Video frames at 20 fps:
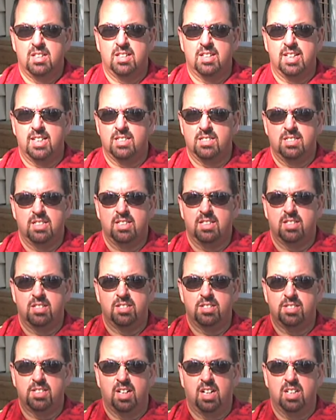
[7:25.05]
things that
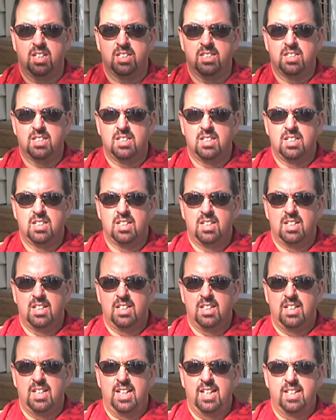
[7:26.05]
they're selling.
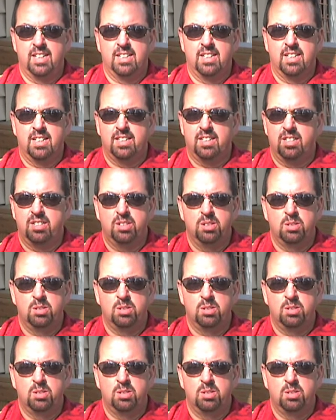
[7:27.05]
And they're